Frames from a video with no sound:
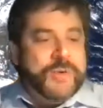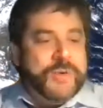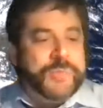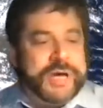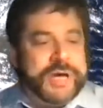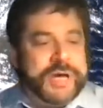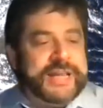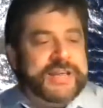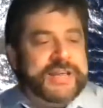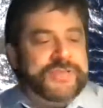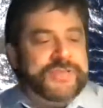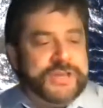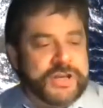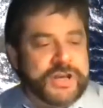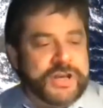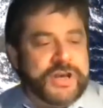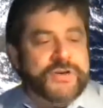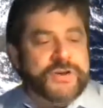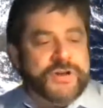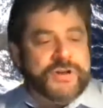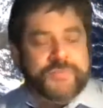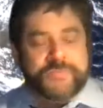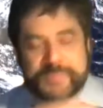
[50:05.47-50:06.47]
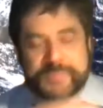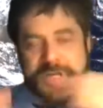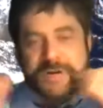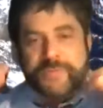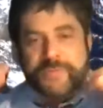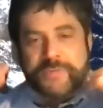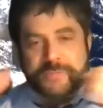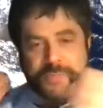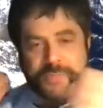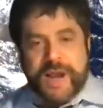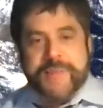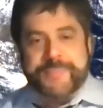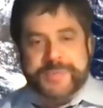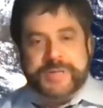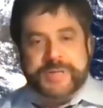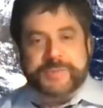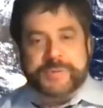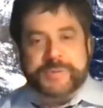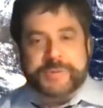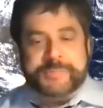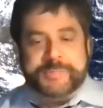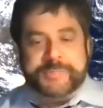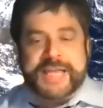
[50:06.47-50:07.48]
But if you go to you know
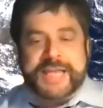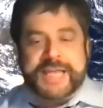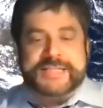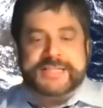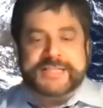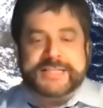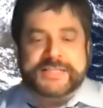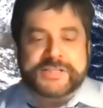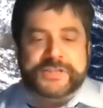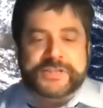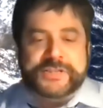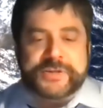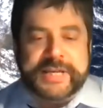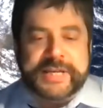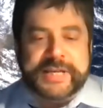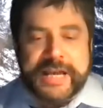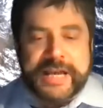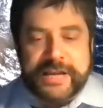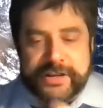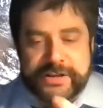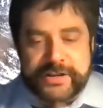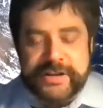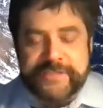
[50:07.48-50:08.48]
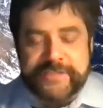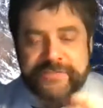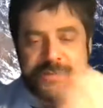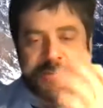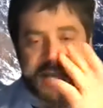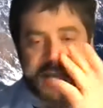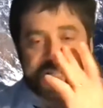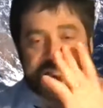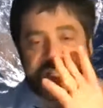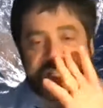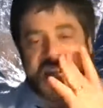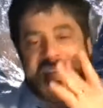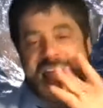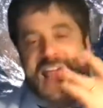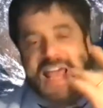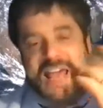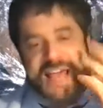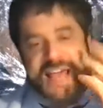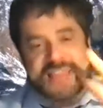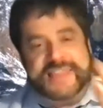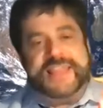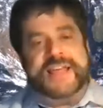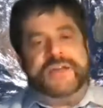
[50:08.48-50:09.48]
reputable places, you can get good information.
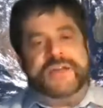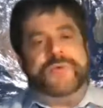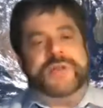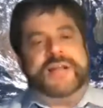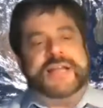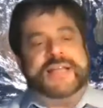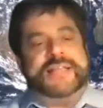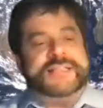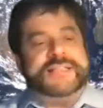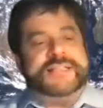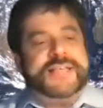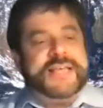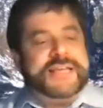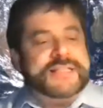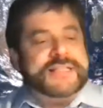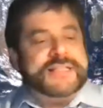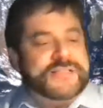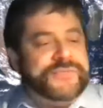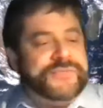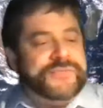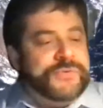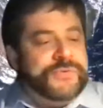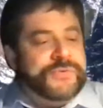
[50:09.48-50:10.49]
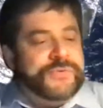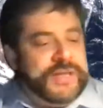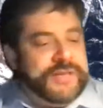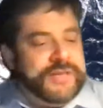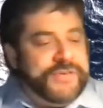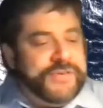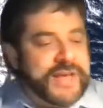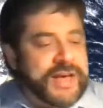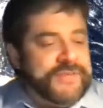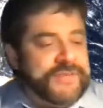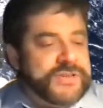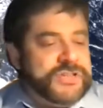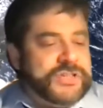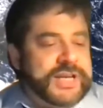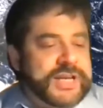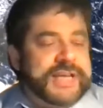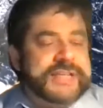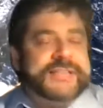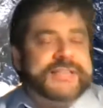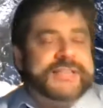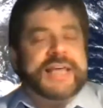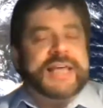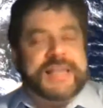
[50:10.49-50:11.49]
And then what I'd say is, if you if you have a
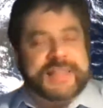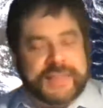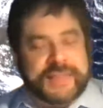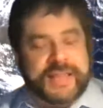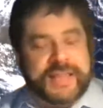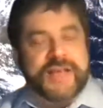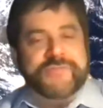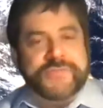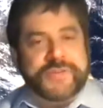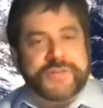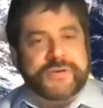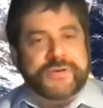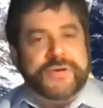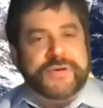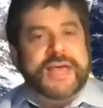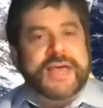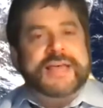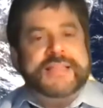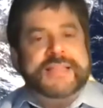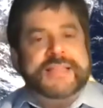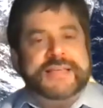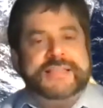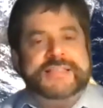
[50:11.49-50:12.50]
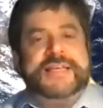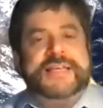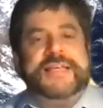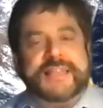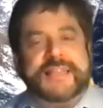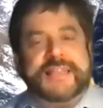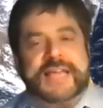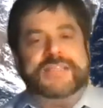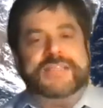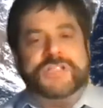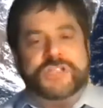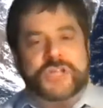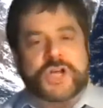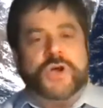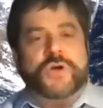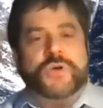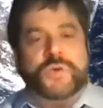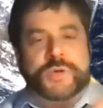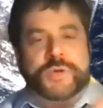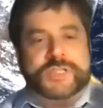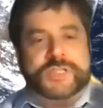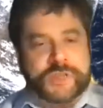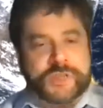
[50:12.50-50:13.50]
chance and they love you, then say let's go
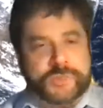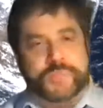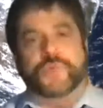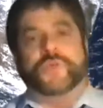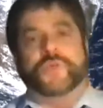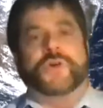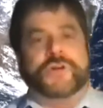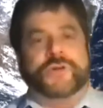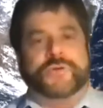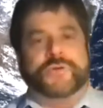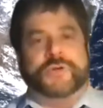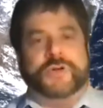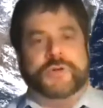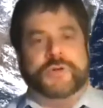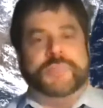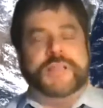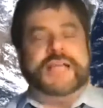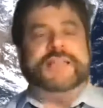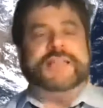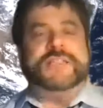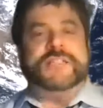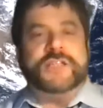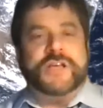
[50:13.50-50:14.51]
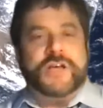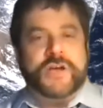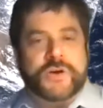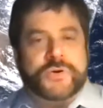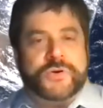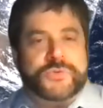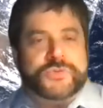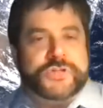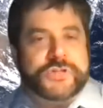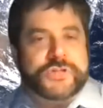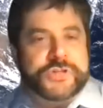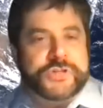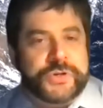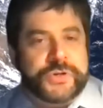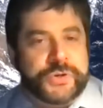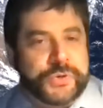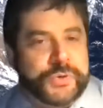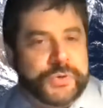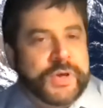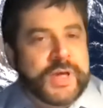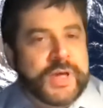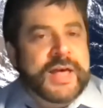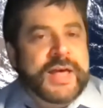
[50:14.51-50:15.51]
to a support group. Let's go
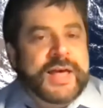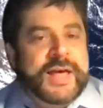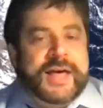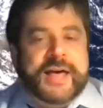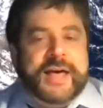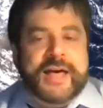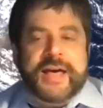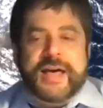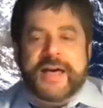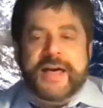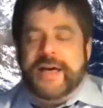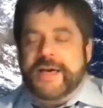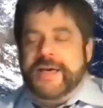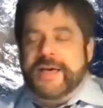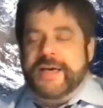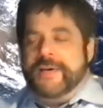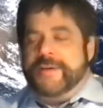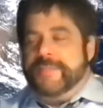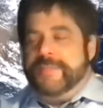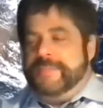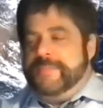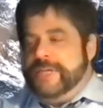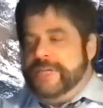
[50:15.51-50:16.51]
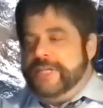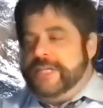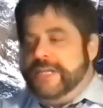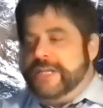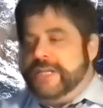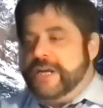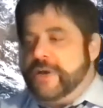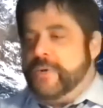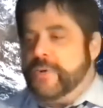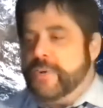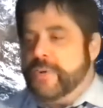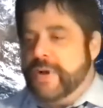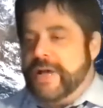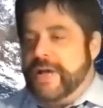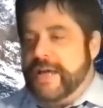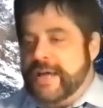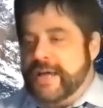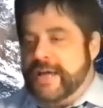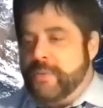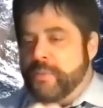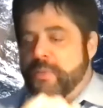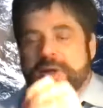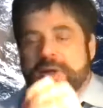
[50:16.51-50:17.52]
to um, you know
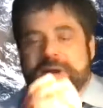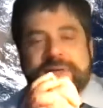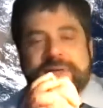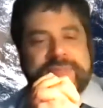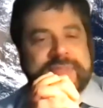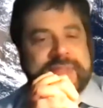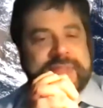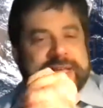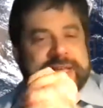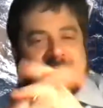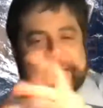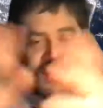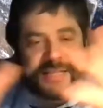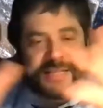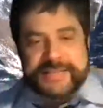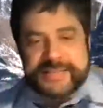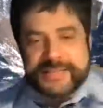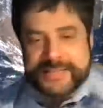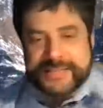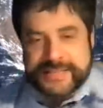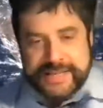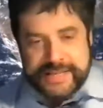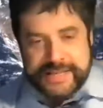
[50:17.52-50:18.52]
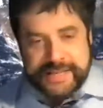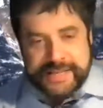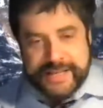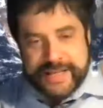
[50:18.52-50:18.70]
uh, one of these.